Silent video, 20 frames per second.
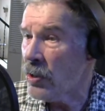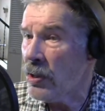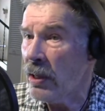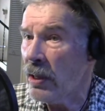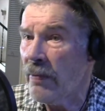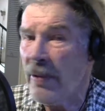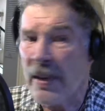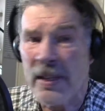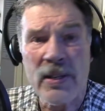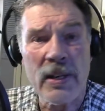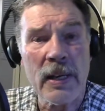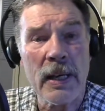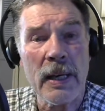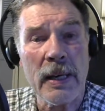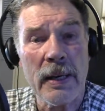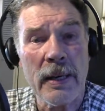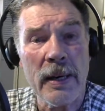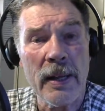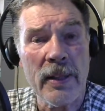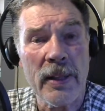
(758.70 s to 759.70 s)
investigate
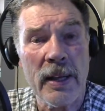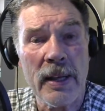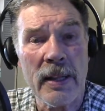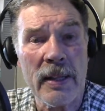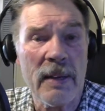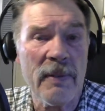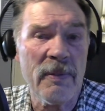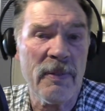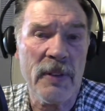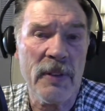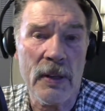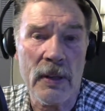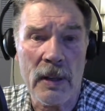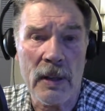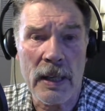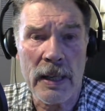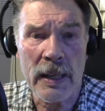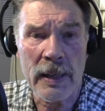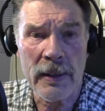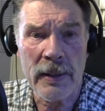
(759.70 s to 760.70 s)
anything they feel
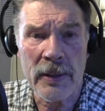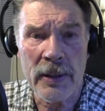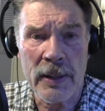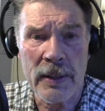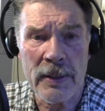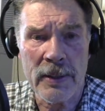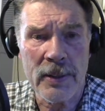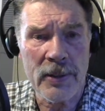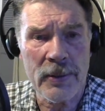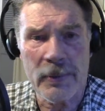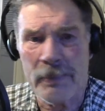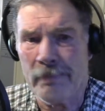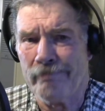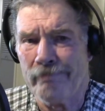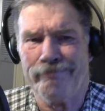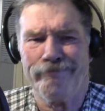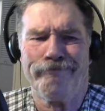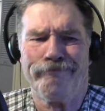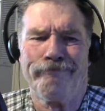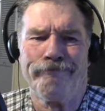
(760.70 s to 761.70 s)
like that's,
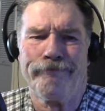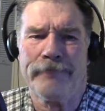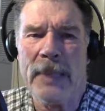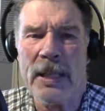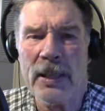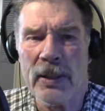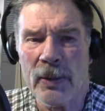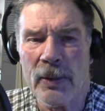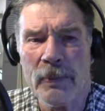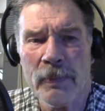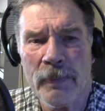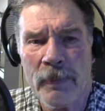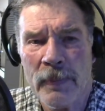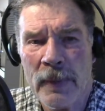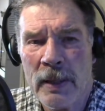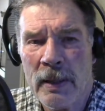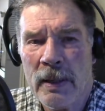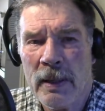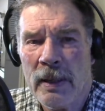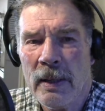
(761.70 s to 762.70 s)
I don't know,
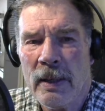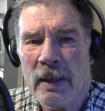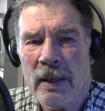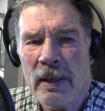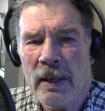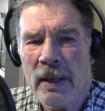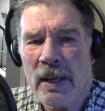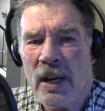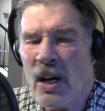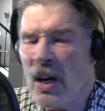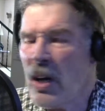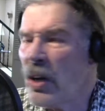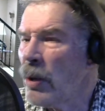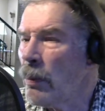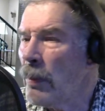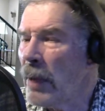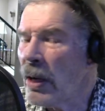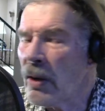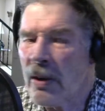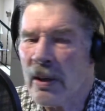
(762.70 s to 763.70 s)

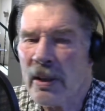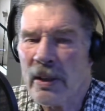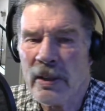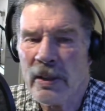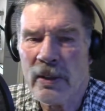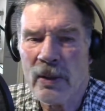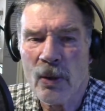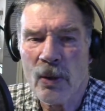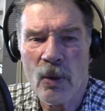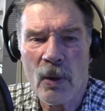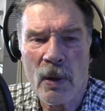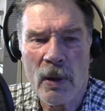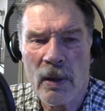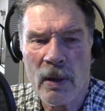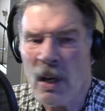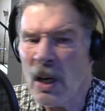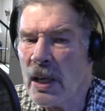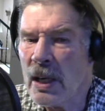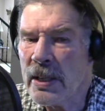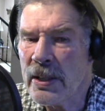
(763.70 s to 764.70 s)
un-American or
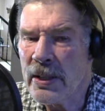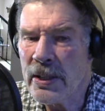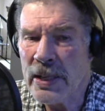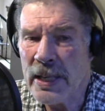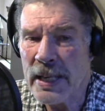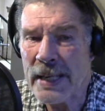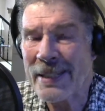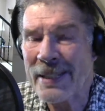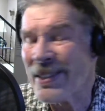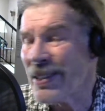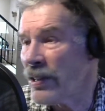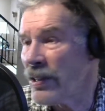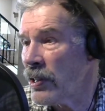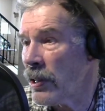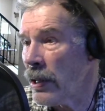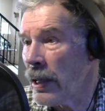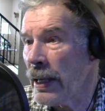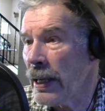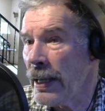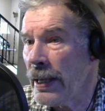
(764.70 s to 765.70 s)

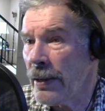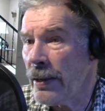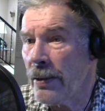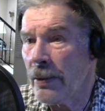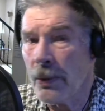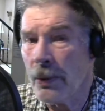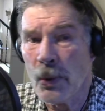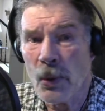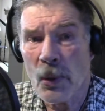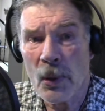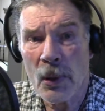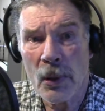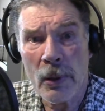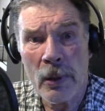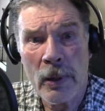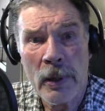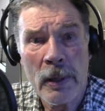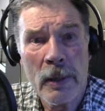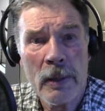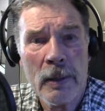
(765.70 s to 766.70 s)
un-Texas-like or
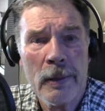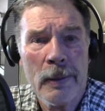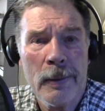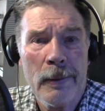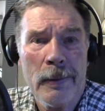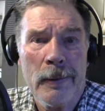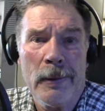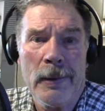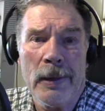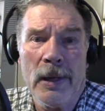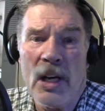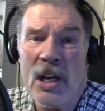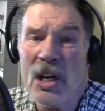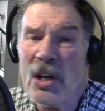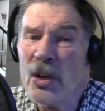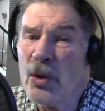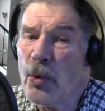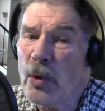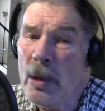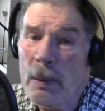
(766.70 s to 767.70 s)

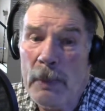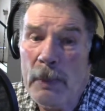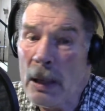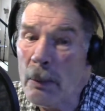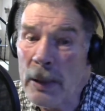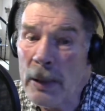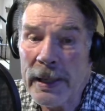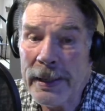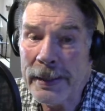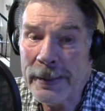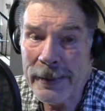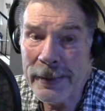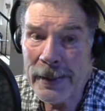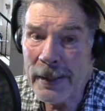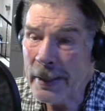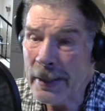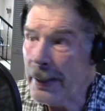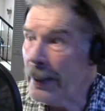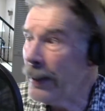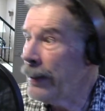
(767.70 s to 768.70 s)

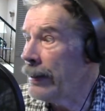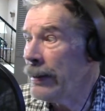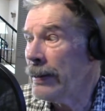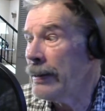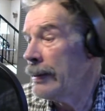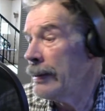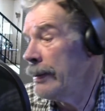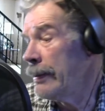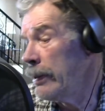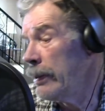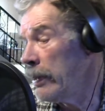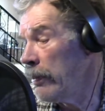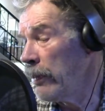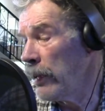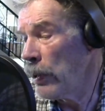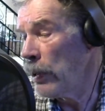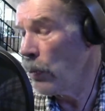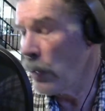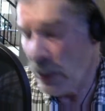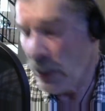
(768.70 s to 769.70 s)
un-Republican-like, whatever
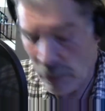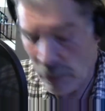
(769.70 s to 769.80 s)
they want to